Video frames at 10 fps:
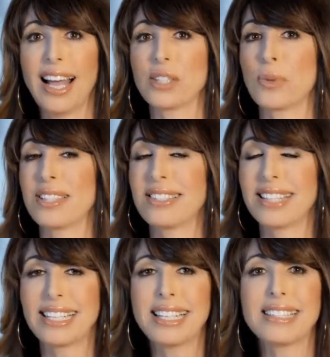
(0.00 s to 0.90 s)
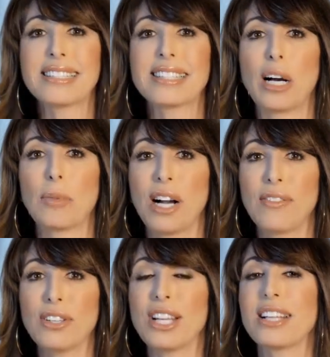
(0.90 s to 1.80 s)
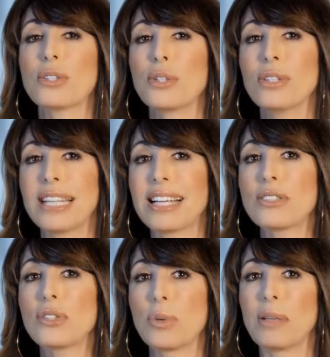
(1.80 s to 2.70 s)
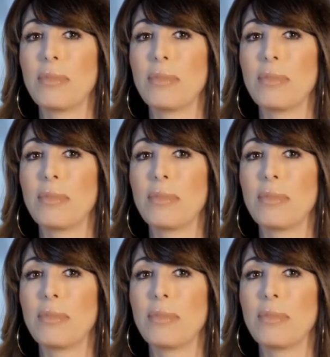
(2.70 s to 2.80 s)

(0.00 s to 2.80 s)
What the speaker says: as well as thickness and scalp coverage as early as 3